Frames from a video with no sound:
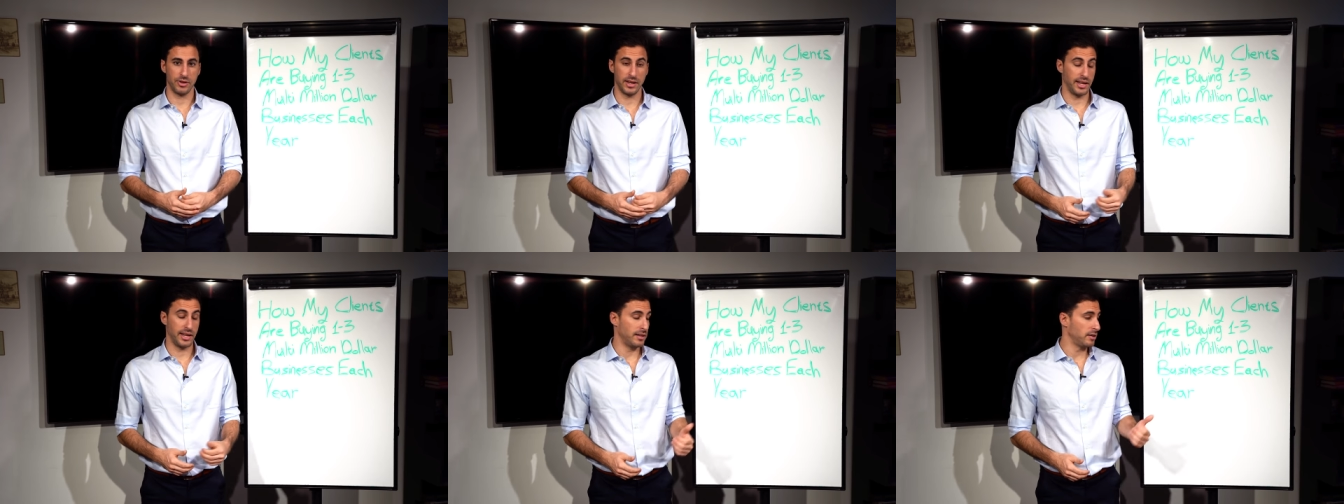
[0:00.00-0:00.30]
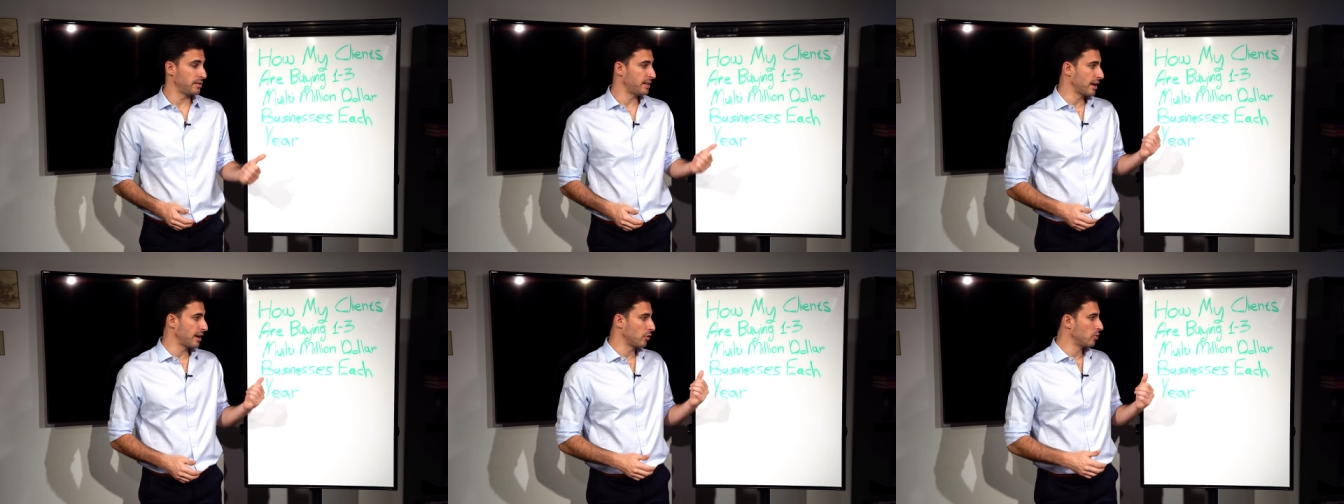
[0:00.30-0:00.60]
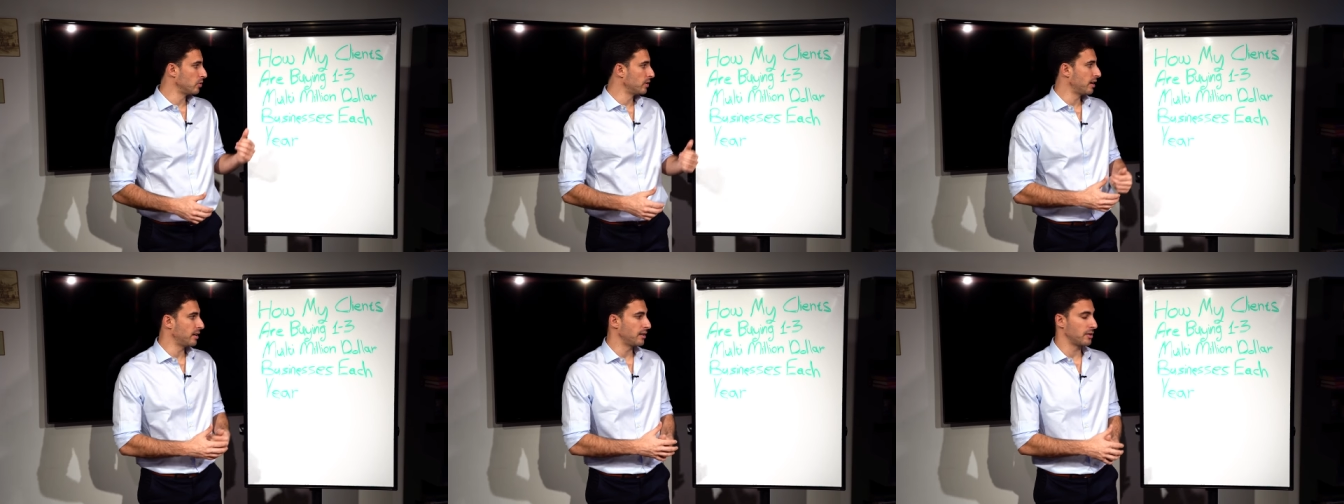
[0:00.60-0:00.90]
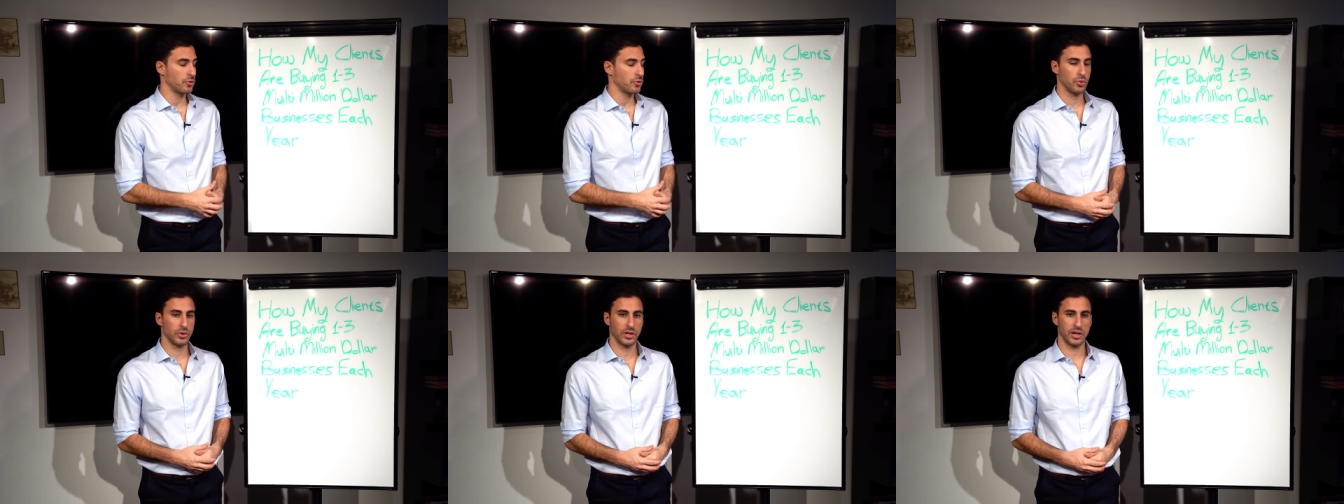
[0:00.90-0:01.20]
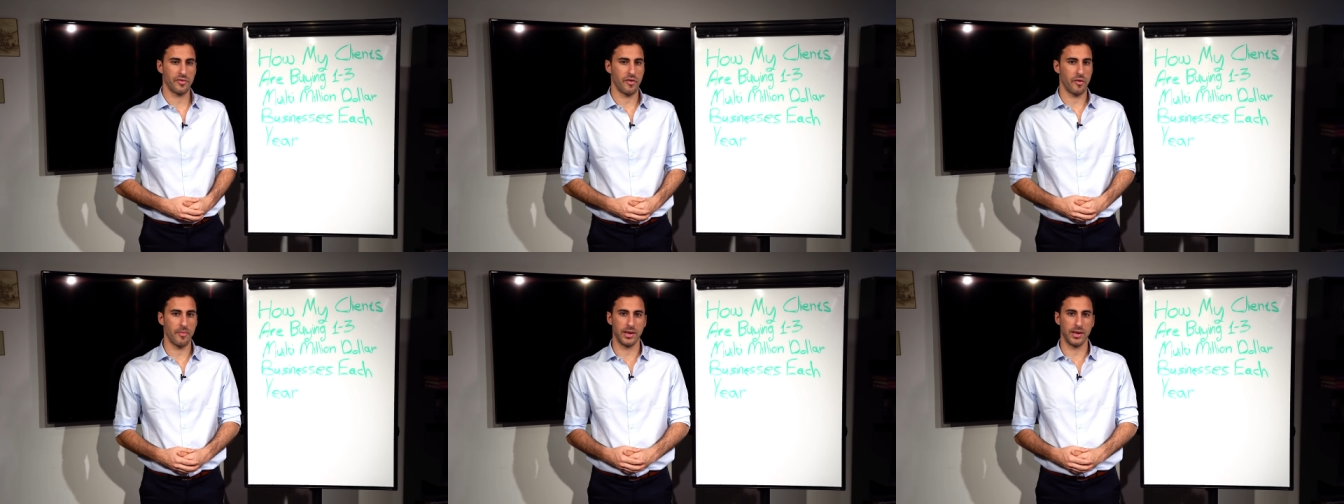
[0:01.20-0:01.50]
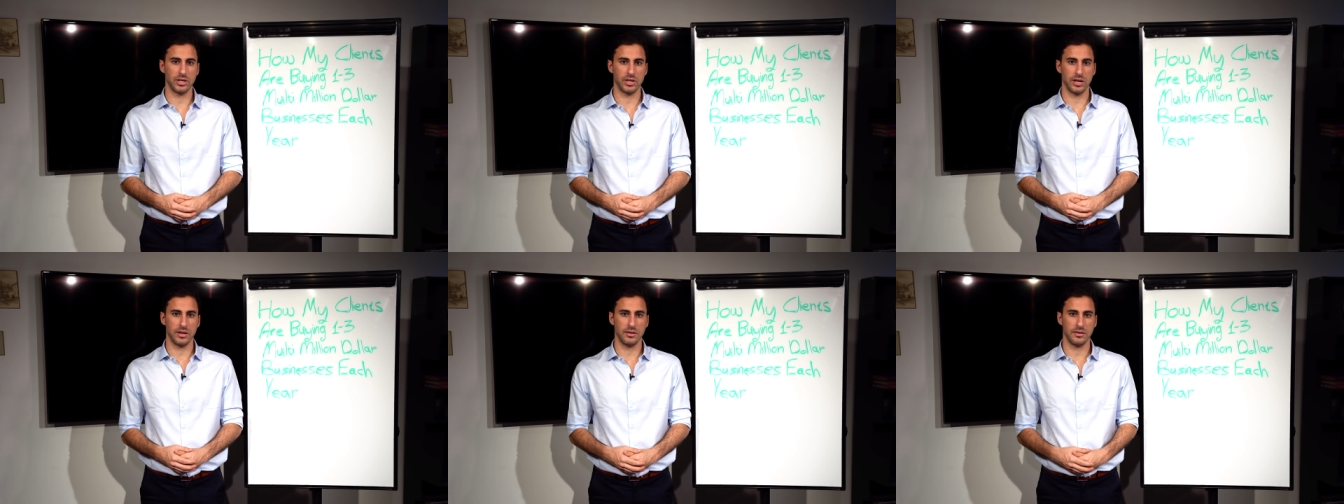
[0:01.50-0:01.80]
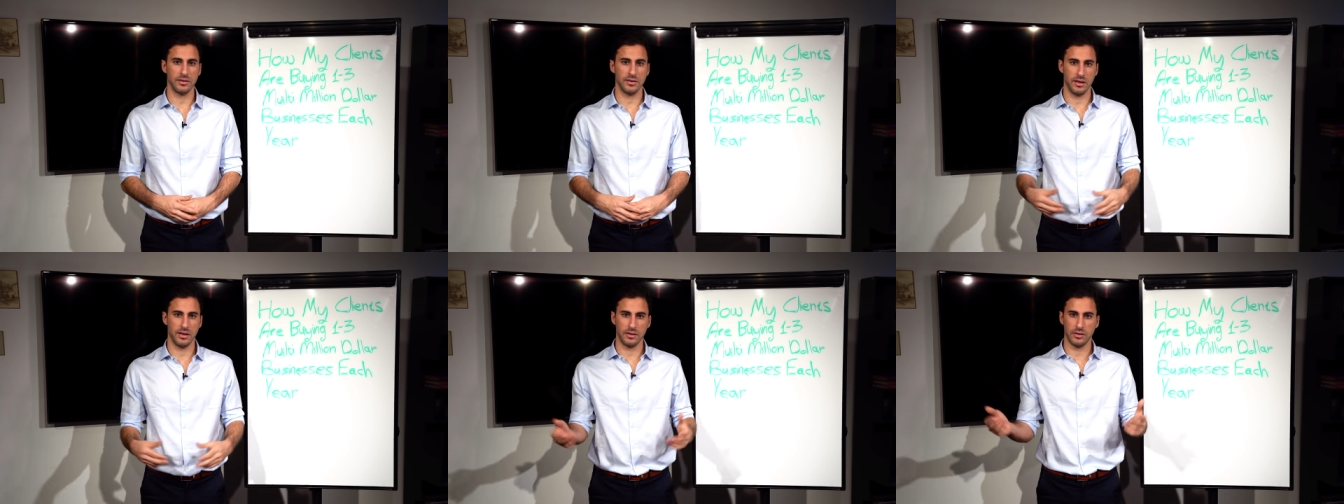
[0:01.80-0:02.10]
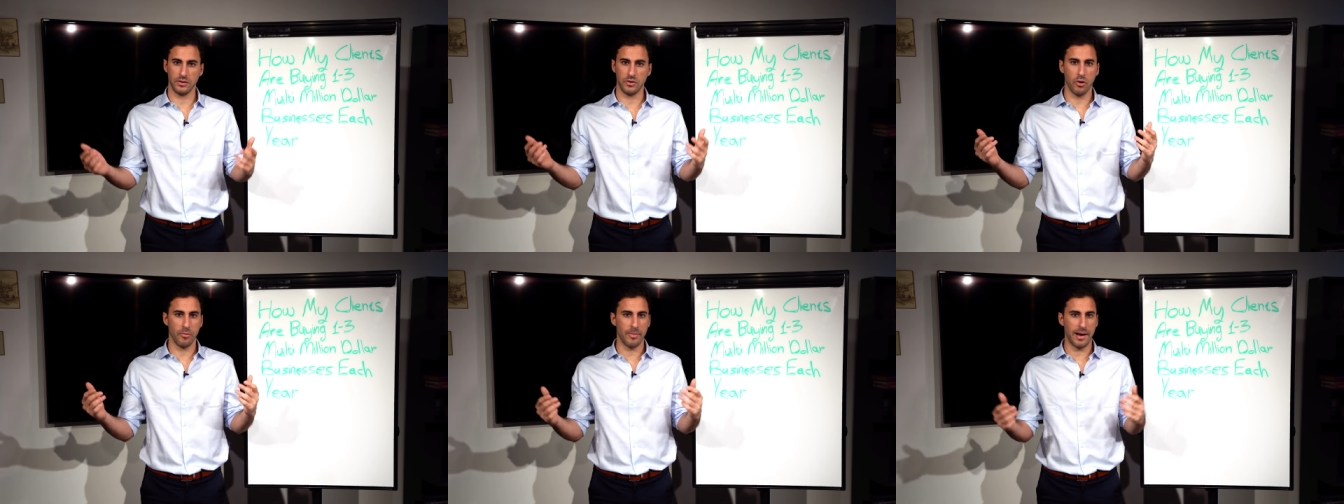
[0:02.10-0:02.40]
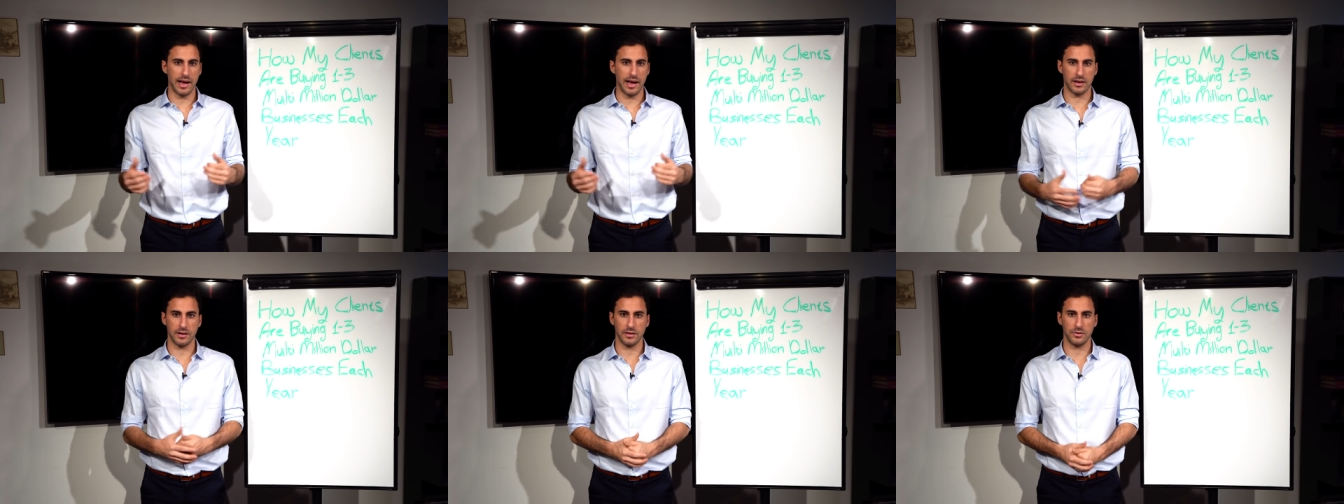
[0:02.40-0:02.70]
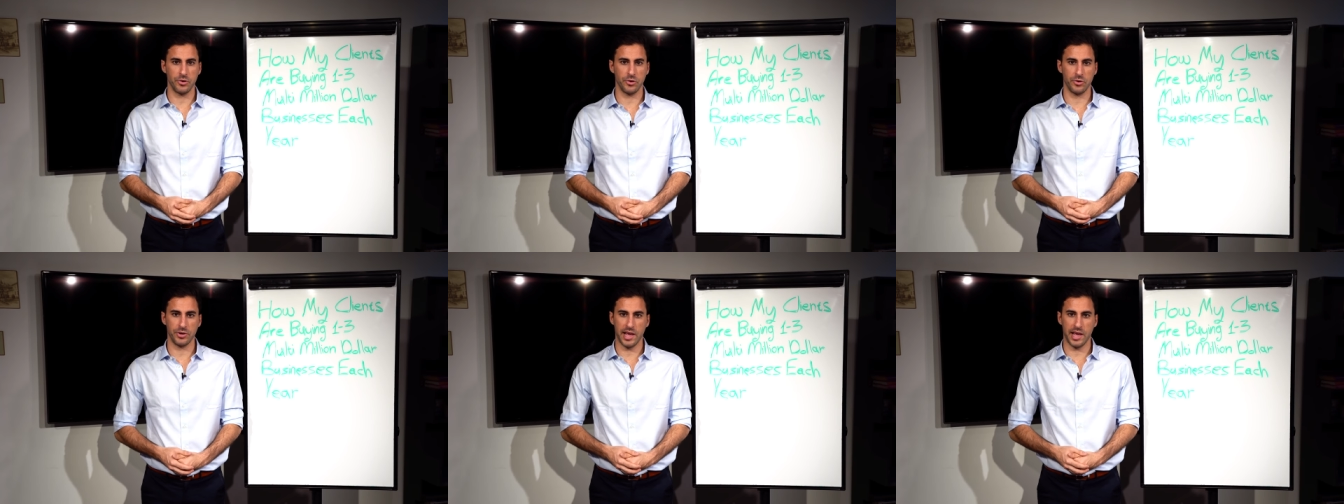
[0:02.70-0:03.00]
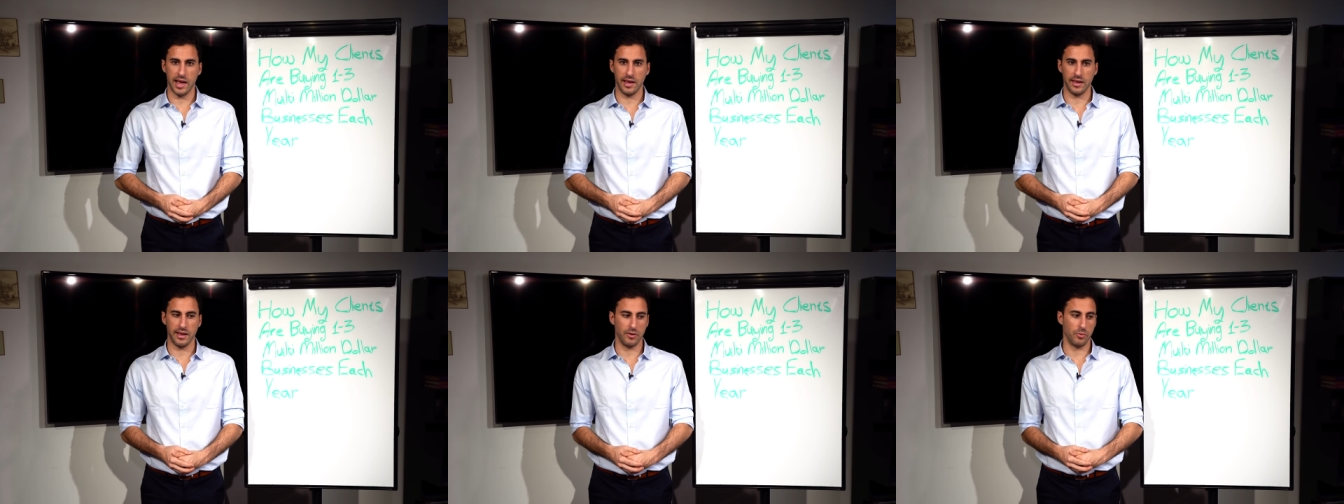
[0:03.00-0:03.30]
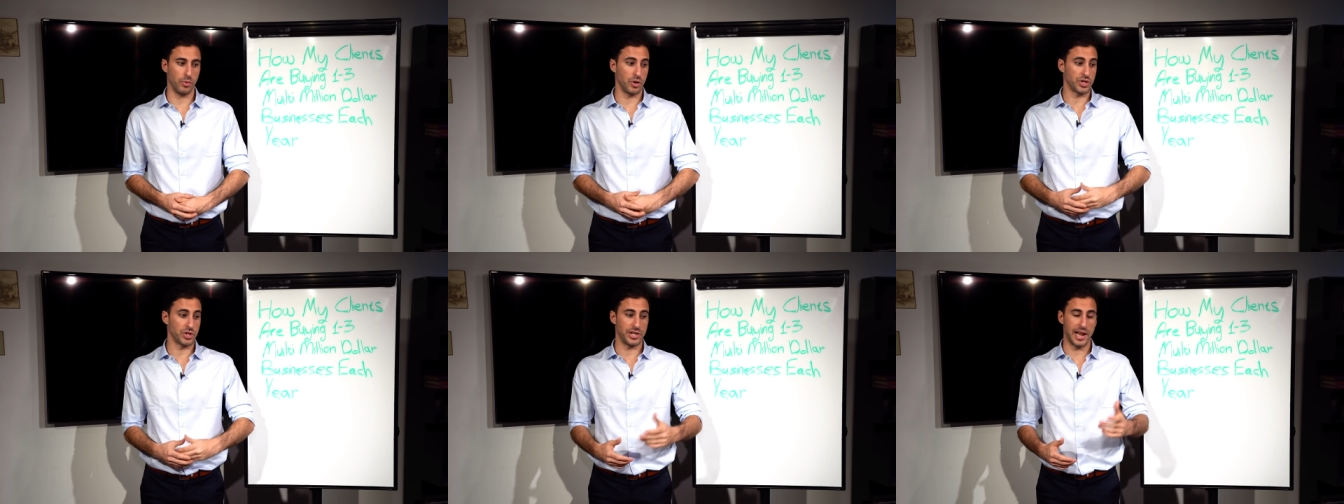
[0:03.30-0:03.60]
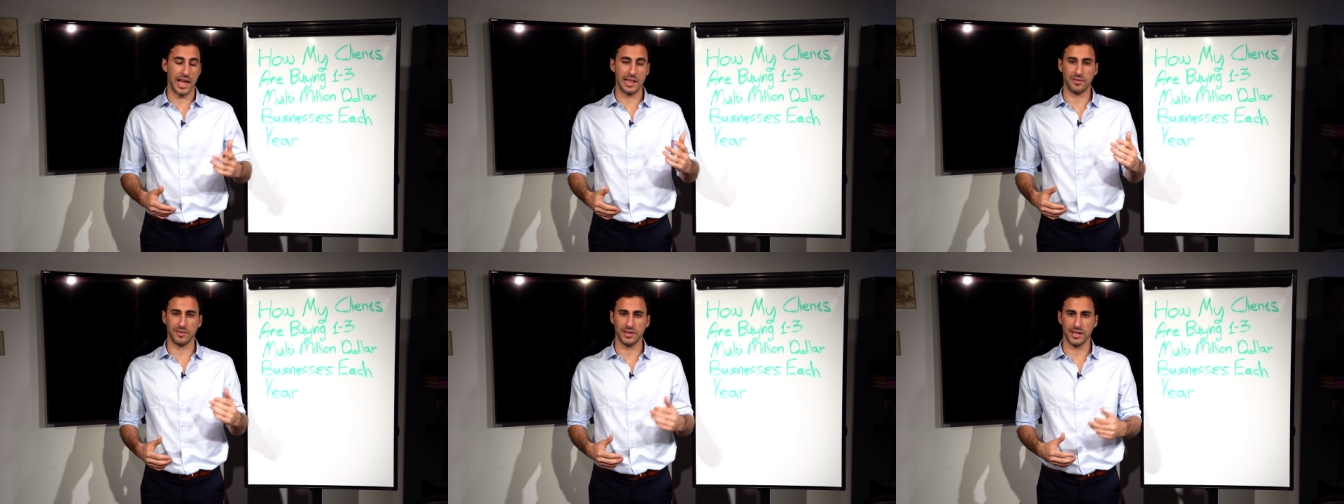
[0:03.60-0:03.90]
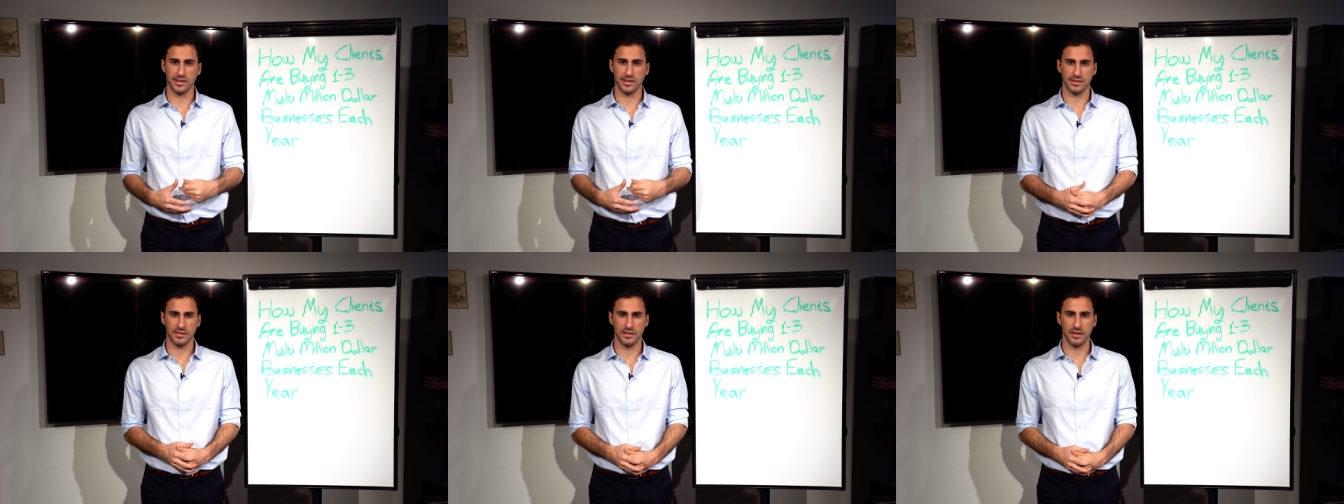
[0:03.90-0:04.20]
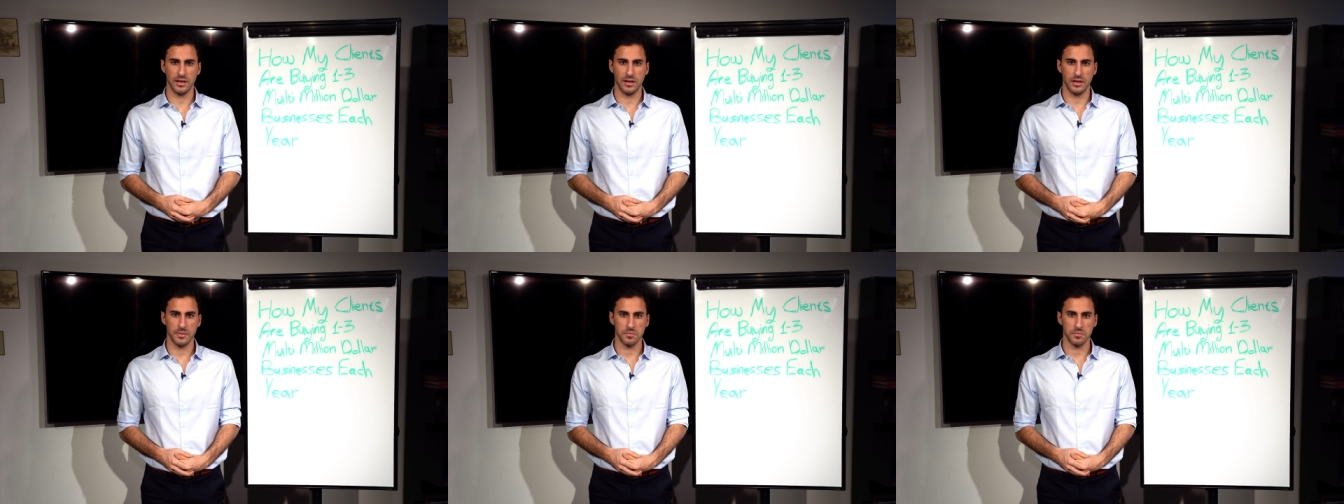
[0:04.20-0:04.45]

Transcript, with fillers: You can either take all the cool information and go back to your day and watch Netflix,